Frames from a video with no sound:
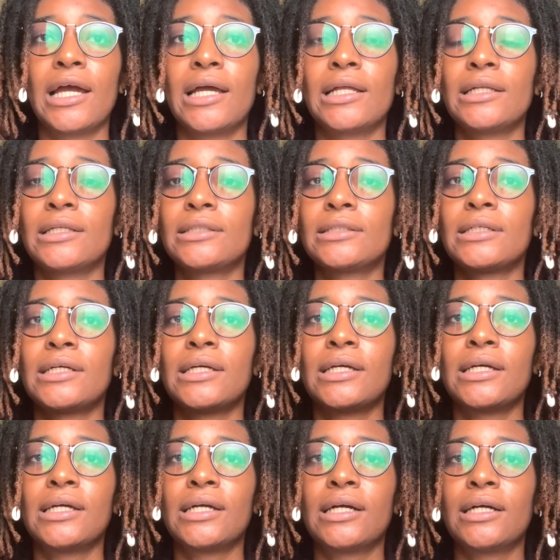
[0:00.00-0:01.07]

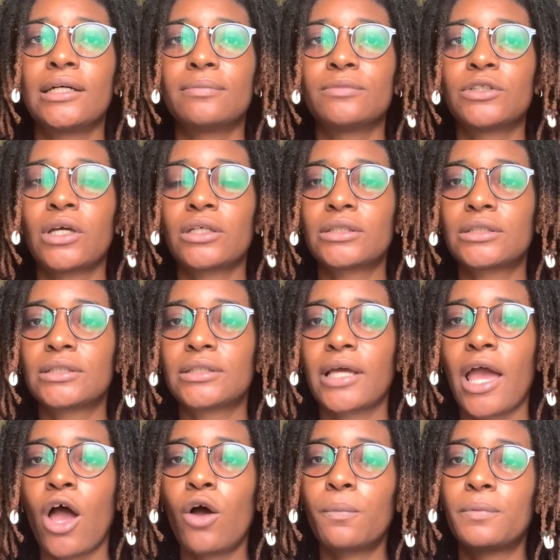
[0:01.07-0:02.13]
and just
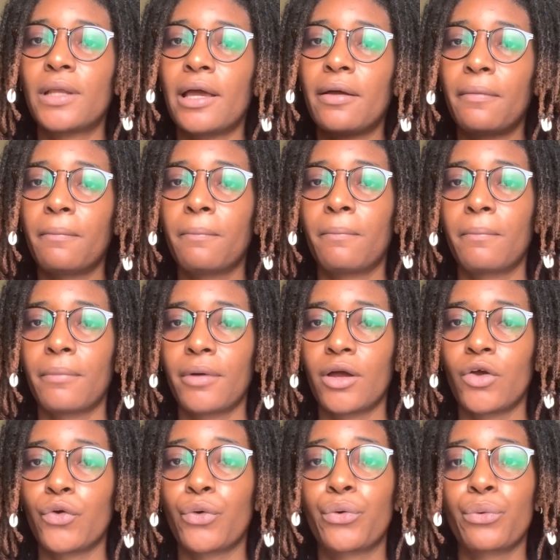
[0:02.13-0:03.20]
help them
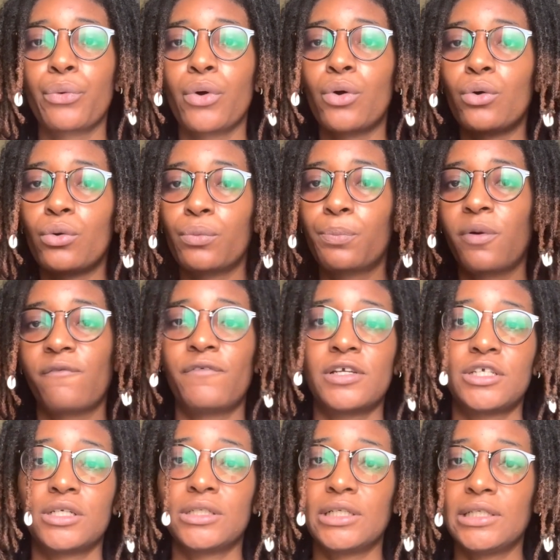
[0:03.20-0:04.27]
grow
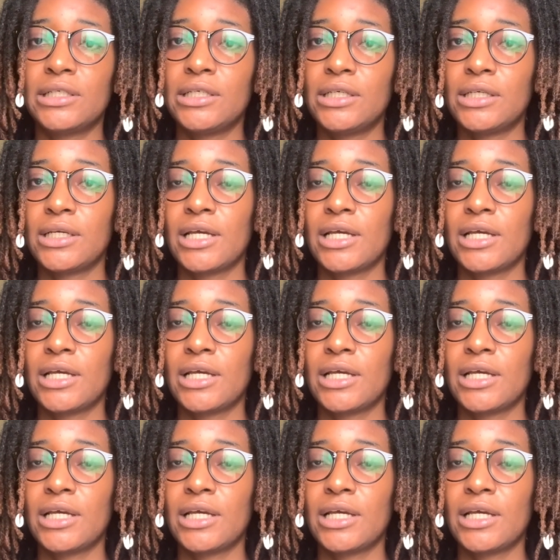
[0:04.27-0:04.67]
professionally,